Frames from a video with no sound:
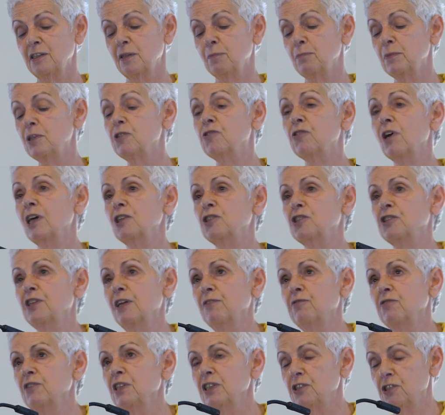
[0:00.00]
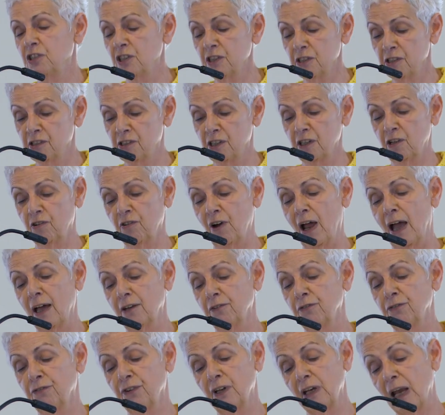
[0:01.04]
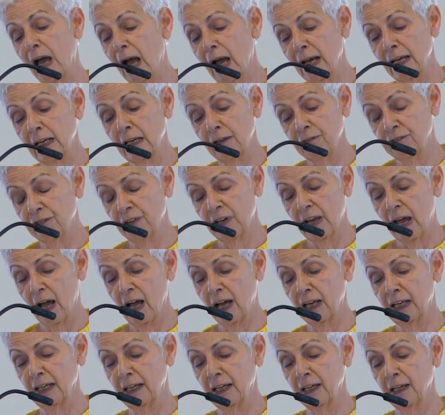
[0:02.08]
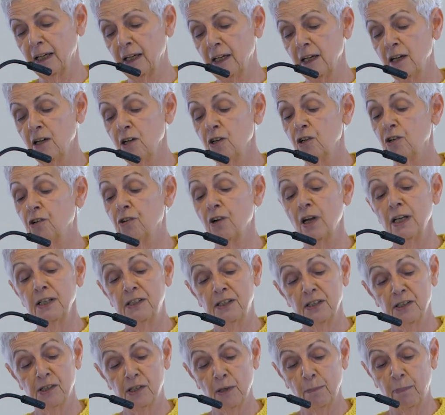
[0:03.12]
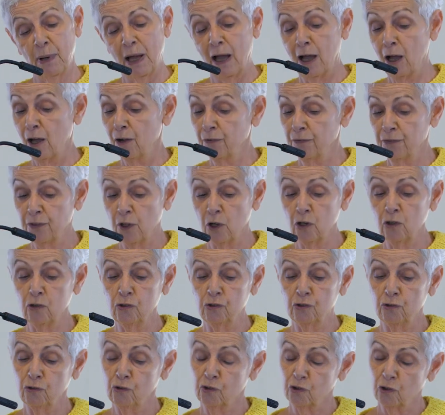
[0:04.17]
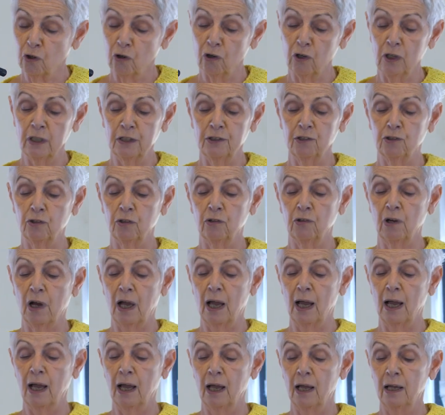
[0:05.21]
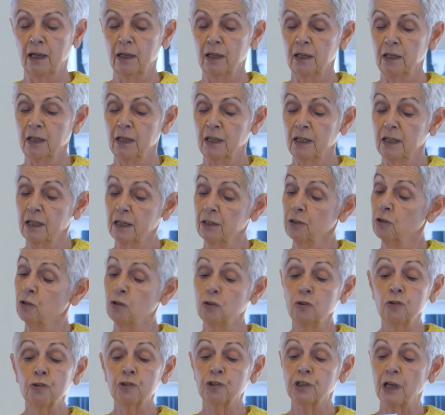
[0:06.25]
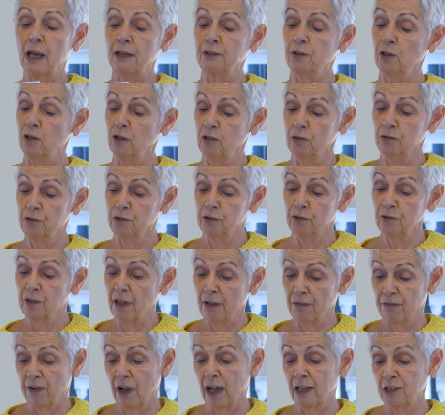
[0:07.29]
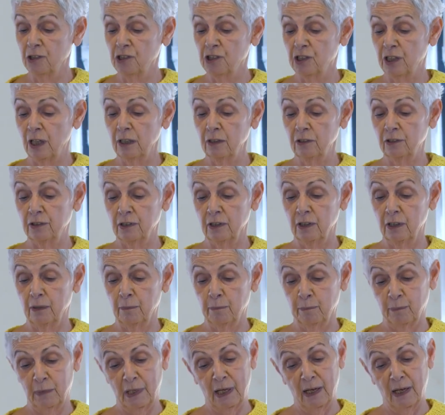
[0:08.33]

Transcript: The midrash then reaches the grand finale. Great is the power of those who toil in Torah. In whose shadow do they find shelter?